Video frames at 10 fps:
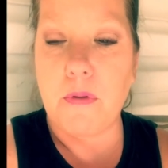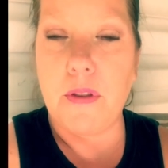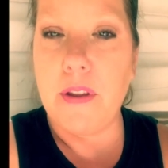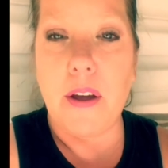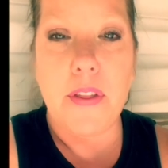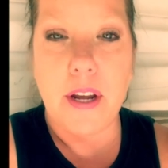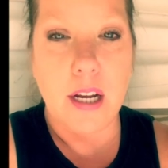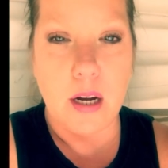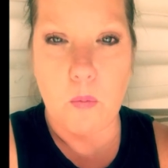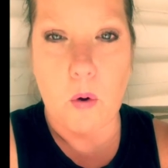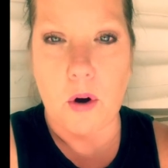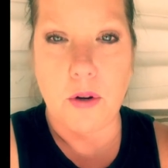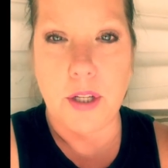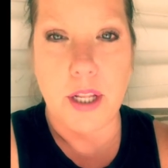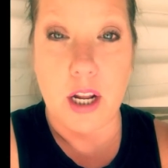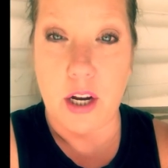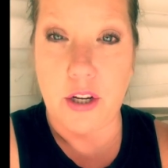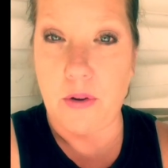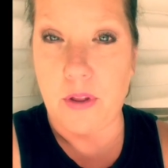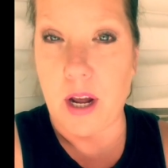Nothing worse than a
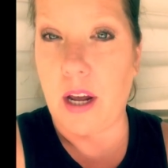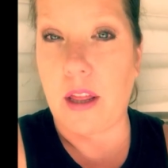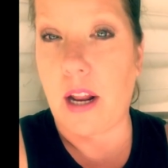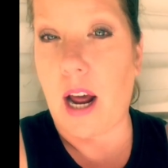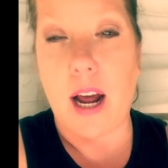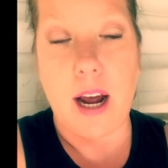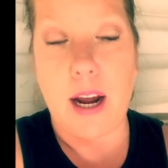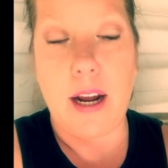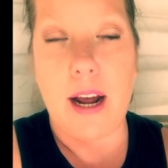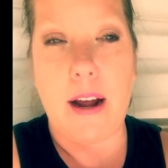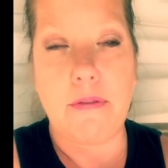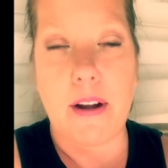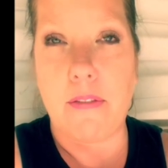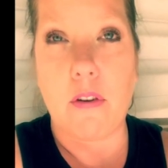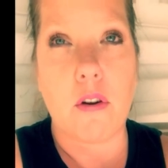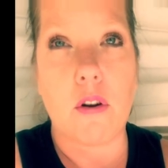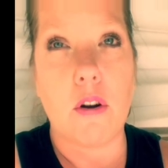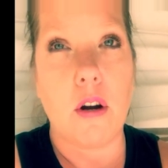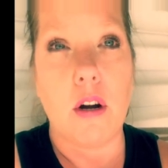toothache that I have ever